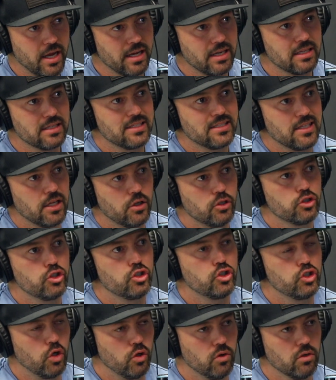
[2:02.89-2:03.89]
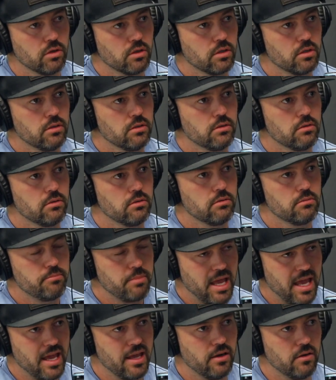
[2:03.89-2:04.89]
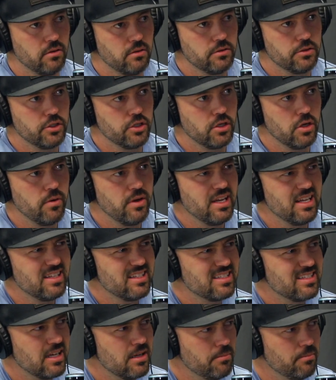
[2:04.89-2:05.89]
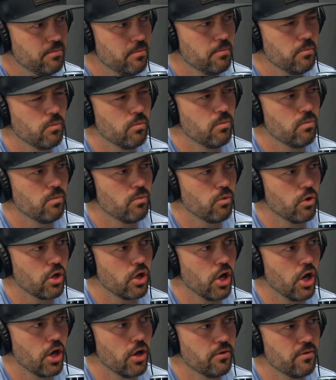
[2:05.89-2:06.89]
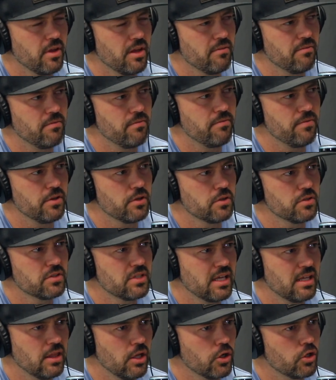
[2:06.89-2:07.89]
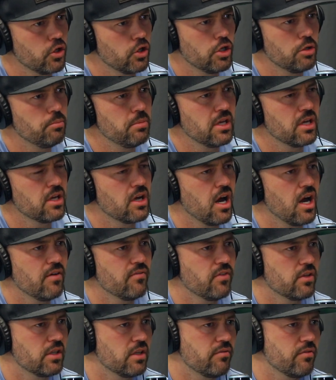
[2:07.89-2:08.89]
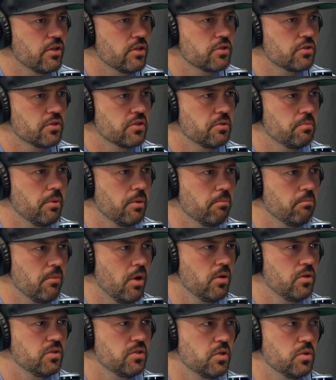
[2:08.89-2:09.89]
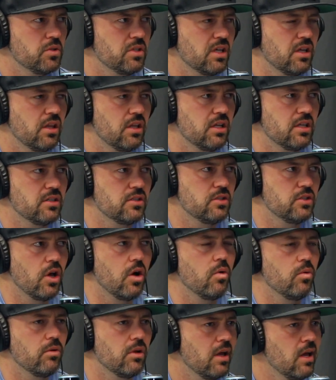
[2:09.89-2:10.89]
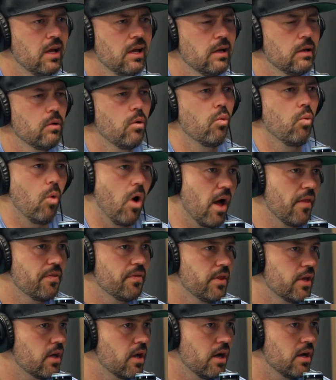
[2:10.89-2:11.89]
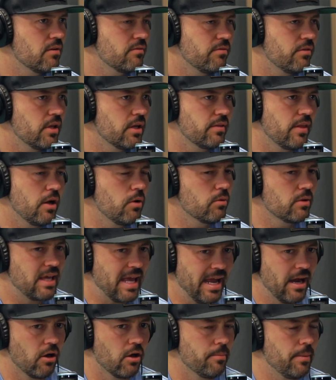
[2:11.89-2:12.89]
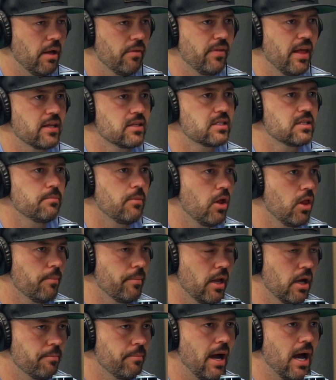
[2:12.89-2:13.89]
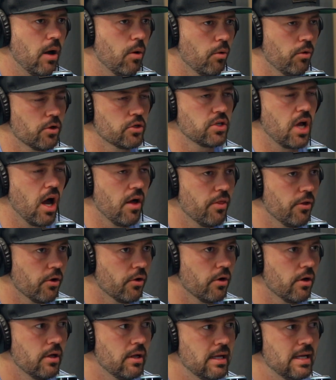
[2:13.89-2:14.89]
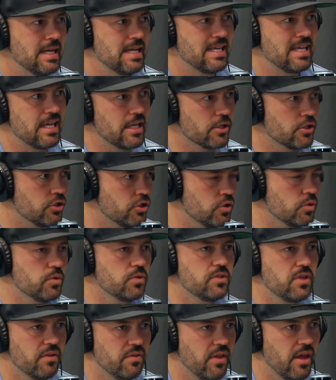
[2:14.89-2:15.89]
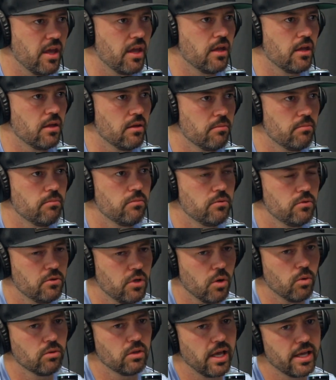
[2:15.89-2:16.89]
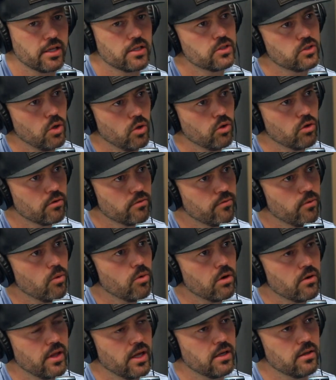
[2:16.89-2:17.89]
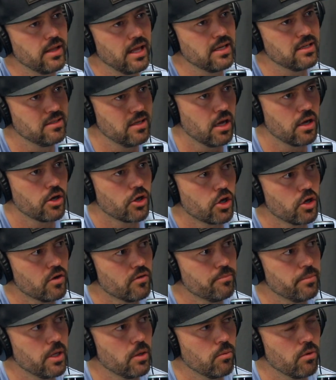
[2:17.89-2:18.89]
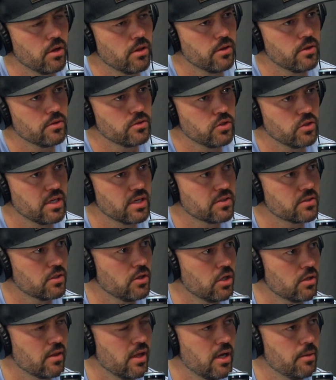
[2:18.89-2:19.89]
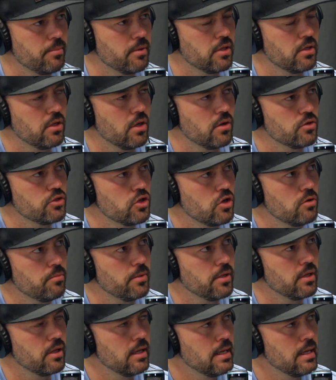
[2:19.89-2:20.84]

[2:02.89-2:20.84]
to sell solar panels, and in some regard, it feels like there could be a conflict of interest, but most utilities don't want the conflict. They don't care about that small amount of power. There's other issues that they don't like solar for, that duck curve being one of those. You guys can look that up in the dojo. But